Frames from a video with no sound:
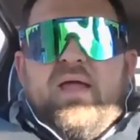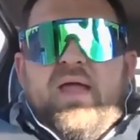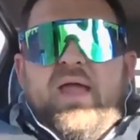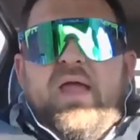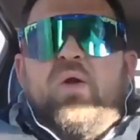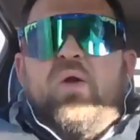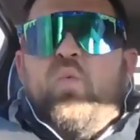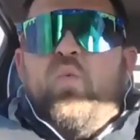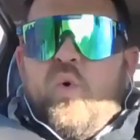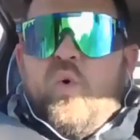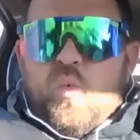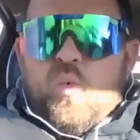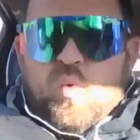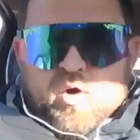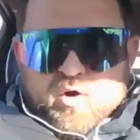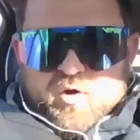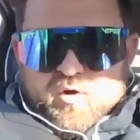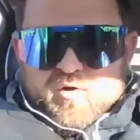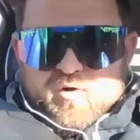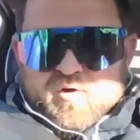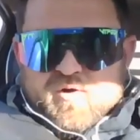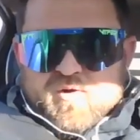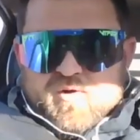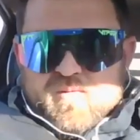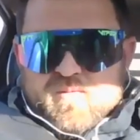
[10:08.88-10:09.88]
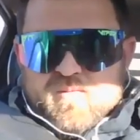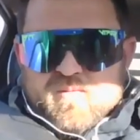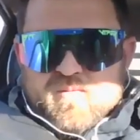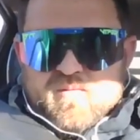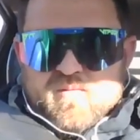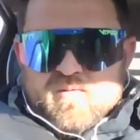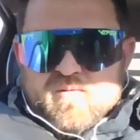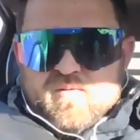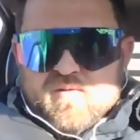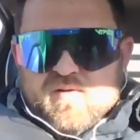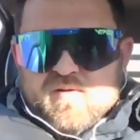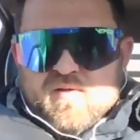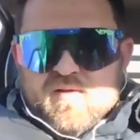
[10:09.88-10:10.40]
It will work.
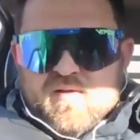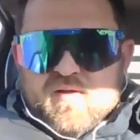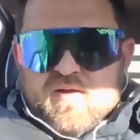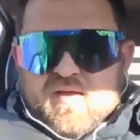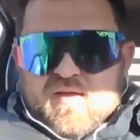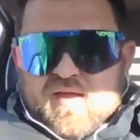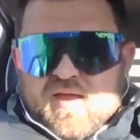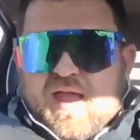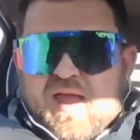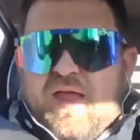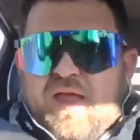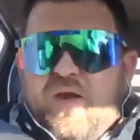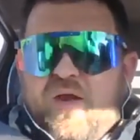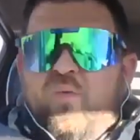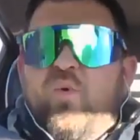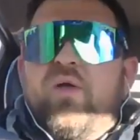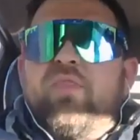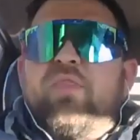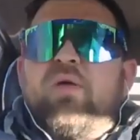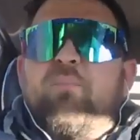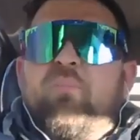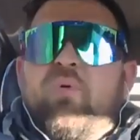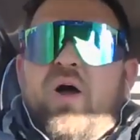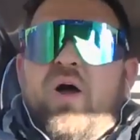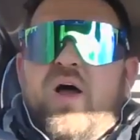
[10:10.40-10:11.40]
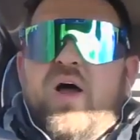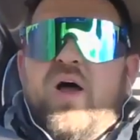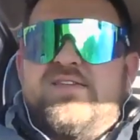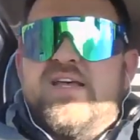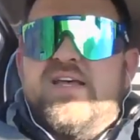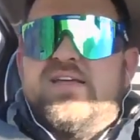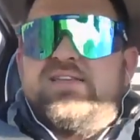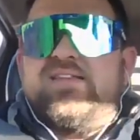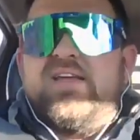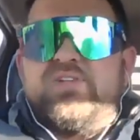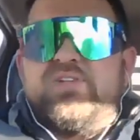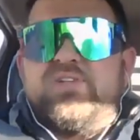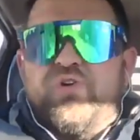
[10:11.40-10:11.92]
And when the
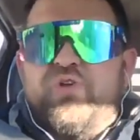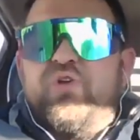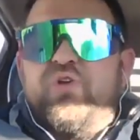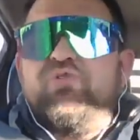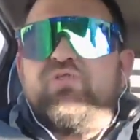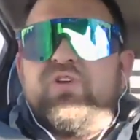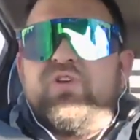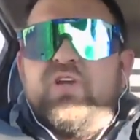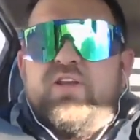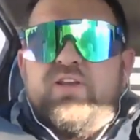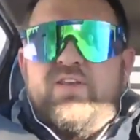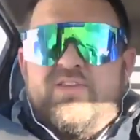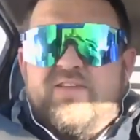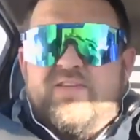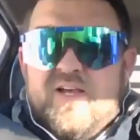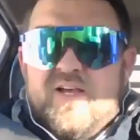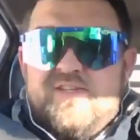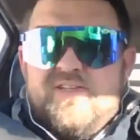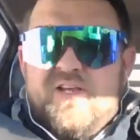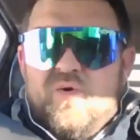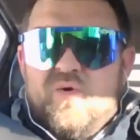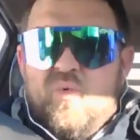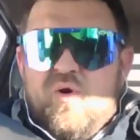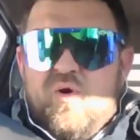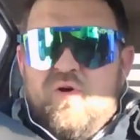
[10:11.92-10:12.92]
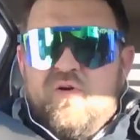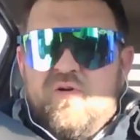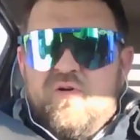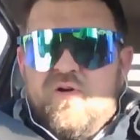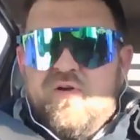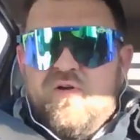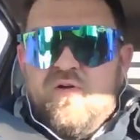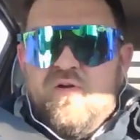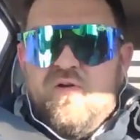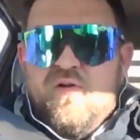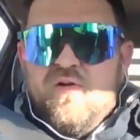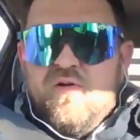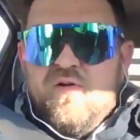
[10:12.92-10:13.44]
process that you're using doesn't
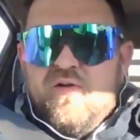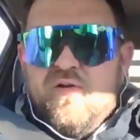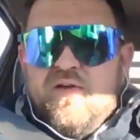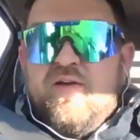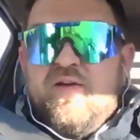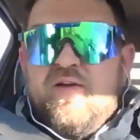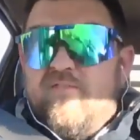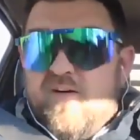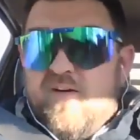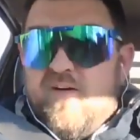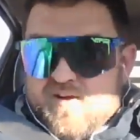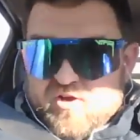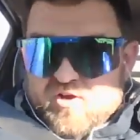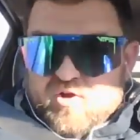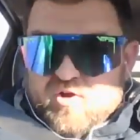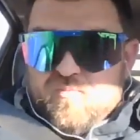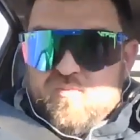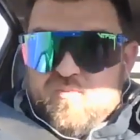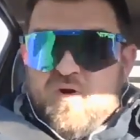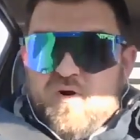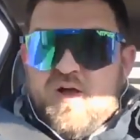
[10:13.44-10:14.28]
work, find a new